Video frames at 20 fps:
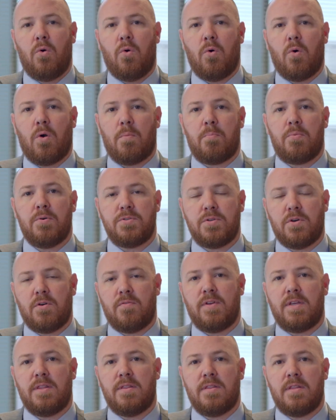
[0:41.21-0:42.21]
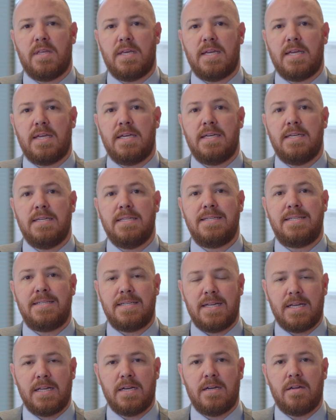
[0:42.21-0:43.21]
or preserving the
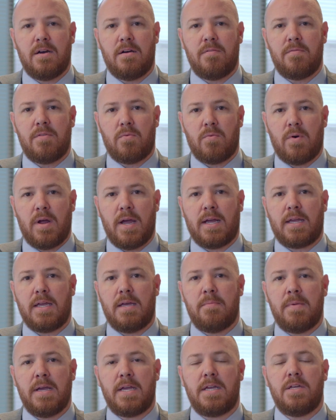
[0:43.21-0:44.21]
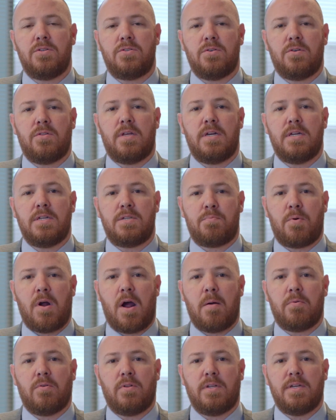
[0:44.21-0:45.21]
scene of the wreck and making sure that it's
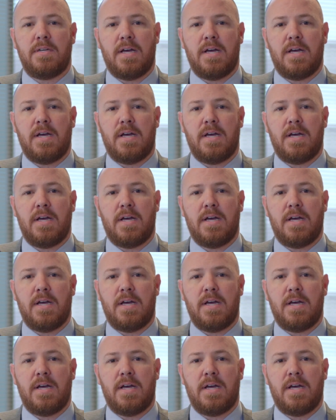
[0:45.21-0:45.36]
properly